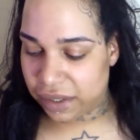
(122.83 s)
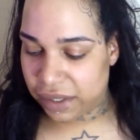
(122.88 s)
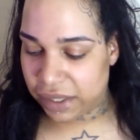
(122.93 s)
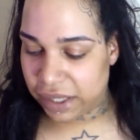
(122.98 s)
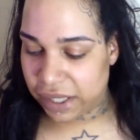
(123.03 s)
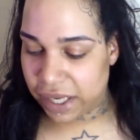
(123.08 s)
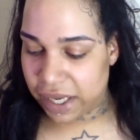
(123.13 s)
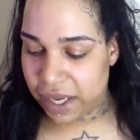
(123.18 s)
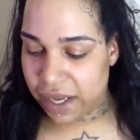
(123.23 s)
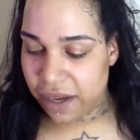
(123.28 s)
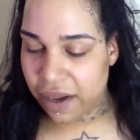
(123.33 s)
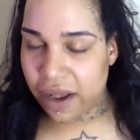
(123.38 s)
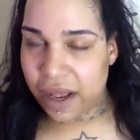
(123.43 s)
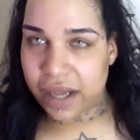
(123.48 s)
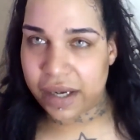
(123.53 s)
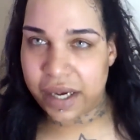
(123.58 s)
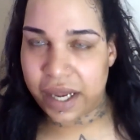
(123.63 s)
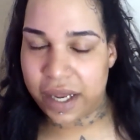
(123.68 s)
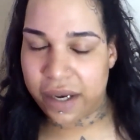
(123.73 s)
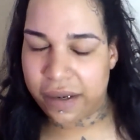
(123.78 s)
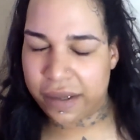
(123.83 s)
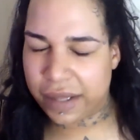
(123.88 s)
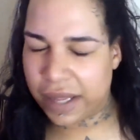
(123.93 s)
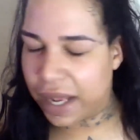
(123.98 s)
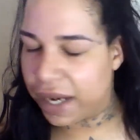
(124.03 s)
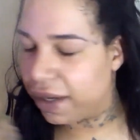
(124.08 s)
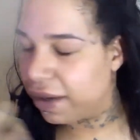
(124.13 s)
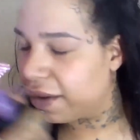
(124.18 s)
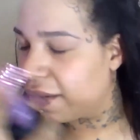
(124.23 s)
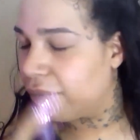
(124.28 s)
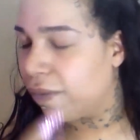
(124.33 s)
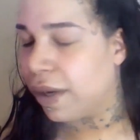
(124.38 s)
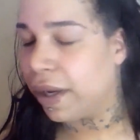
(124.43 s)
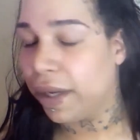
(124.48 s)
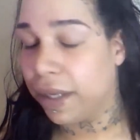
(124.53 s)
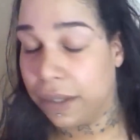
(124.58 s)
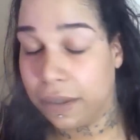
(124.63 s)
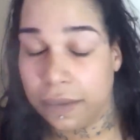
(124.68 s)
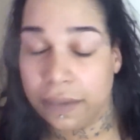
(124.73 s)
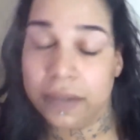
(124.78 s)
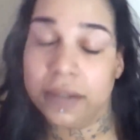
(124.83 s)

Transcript: Decay All Nighter setting spray.